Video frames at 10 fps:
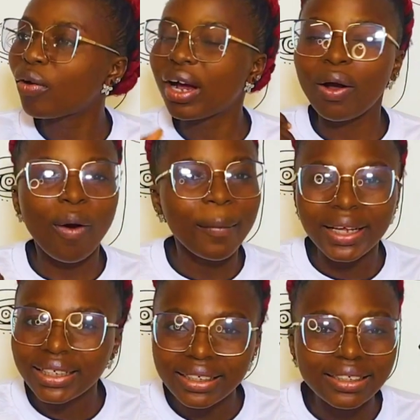
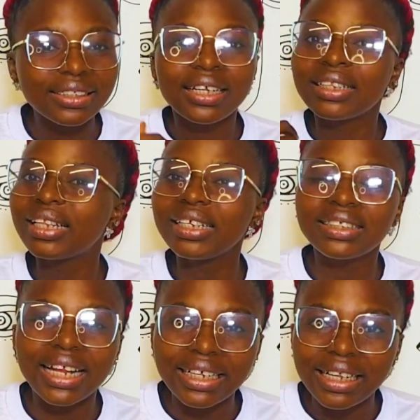comedies,
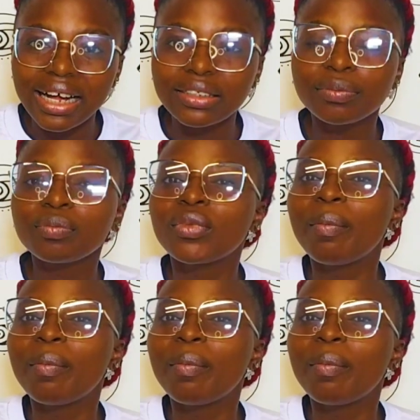things like that.